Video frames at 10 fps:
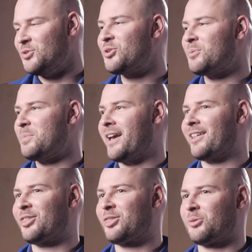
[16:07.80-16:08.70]
you could
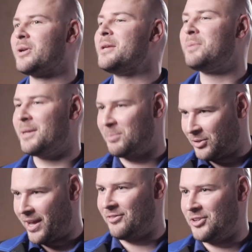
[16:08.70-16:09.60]
pick three people
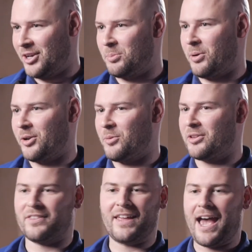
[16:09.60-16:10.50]
to have a dinner party
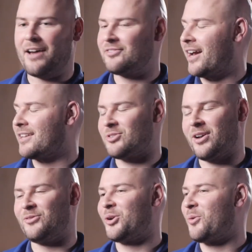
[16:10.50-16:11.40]
with, and they have to answer
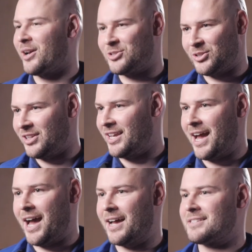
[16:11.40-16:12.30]
every question that you
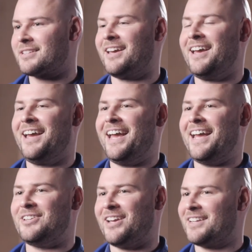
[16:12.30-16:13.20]
ask,
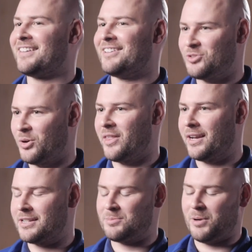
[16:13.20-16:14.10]
and you get to enjoy
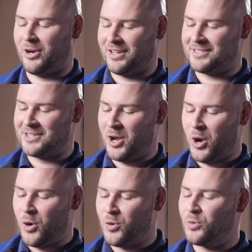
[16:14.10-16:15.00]
that experience,
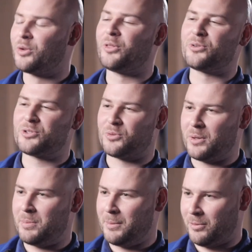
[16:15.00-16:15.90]
who are those
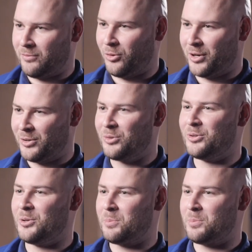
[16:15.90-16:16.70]
three people for you? Who do you